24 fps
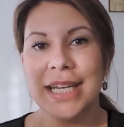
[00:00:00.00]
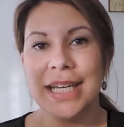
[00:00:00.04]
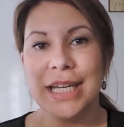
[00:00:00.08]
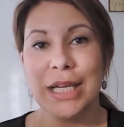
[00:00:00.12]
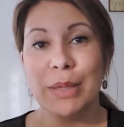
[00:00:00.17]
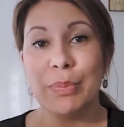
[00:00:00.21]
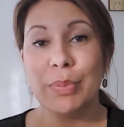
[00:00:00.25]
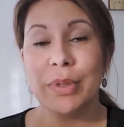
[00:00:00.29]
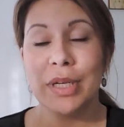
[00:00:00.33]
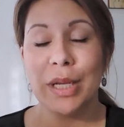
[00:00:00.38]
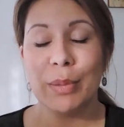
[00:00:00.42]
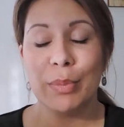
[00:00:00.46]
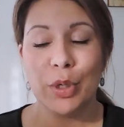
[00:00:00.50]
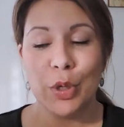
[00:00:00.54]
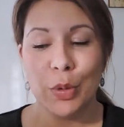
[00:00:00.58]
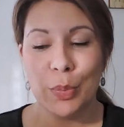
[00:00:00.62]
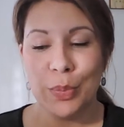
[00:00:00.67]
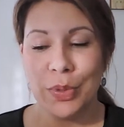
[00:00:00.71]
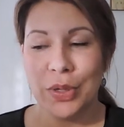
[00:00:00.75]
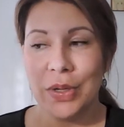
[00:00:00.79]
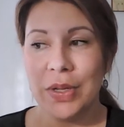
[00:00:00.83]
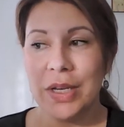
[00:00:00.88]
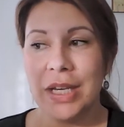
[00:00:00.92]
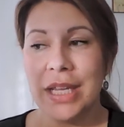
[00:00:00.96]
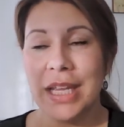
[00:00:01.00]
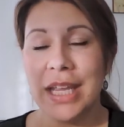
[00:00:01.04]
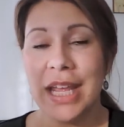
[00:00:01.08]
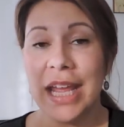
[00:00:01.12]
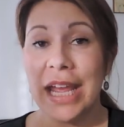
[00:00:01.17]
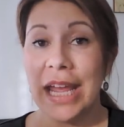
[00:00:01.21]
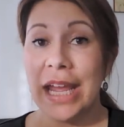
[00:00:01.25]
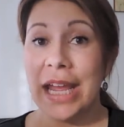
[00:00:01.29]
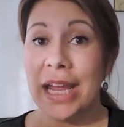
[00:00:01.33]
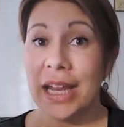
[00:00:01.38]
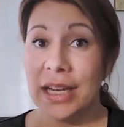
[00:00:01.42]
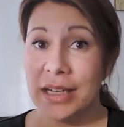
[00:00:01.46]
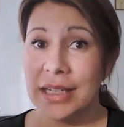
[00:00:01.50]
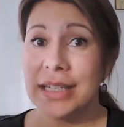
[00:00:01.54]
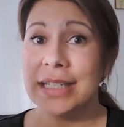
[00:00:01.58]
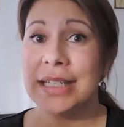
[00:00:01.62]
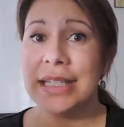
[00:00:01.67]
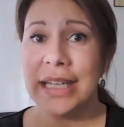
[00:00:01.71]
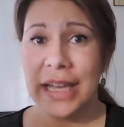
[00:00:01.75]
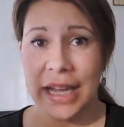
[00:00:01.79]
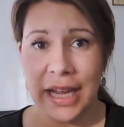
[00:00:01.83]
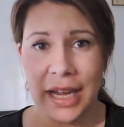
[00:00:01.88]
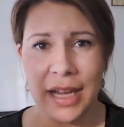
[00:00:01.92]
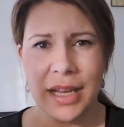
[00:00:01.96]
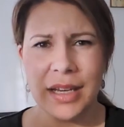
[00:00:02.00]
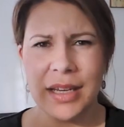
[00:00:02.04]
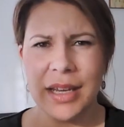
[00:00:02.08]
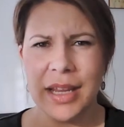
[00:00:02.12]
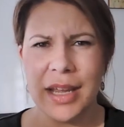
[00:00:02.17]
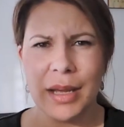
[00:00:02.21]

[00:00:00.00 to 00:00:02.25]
Tina, Penumbra Beauty, and again,